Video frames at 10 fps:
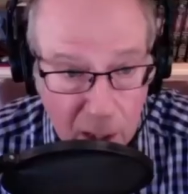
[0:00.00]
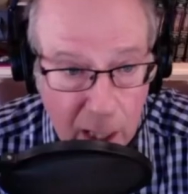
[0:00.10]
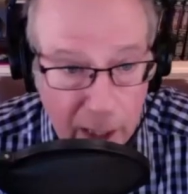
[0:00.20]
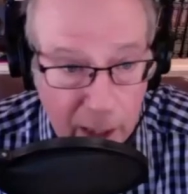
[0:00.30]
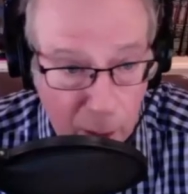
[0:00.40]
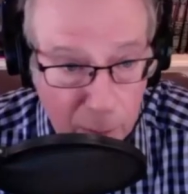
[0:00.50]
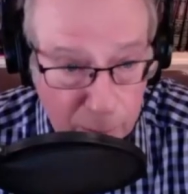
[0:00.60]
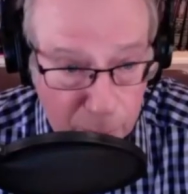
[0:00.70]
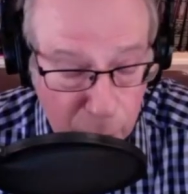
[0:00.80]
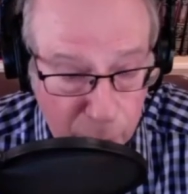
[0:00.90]
on Home
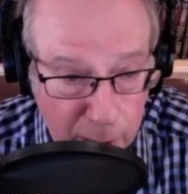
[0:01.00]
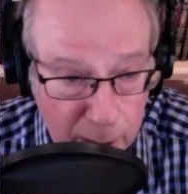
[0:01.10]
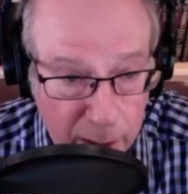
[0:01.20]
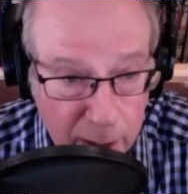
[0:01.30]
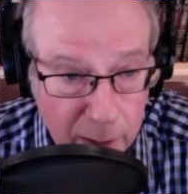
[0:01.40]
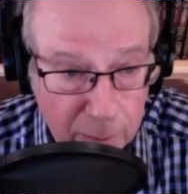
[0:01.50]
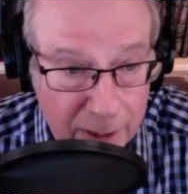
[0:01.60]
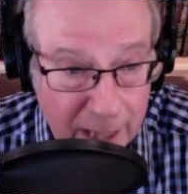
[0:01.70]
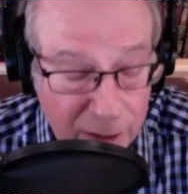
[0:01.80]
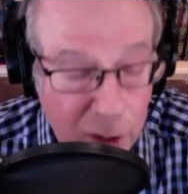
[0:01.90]
Improvement, but
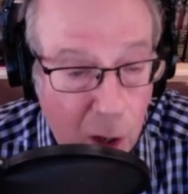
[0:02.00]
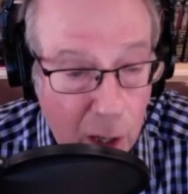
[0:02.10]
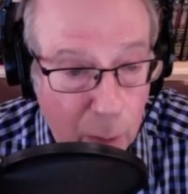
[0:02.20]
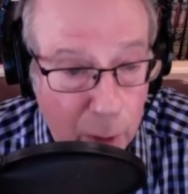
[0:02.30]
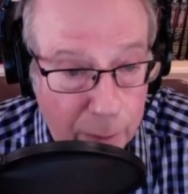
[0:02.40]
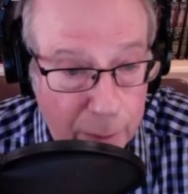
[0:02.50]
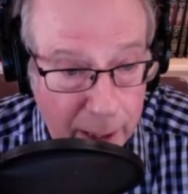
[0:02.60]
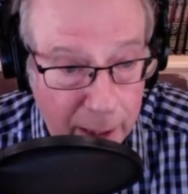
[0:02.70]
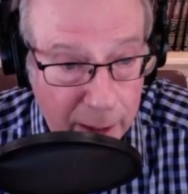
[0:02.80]
that's all I would have been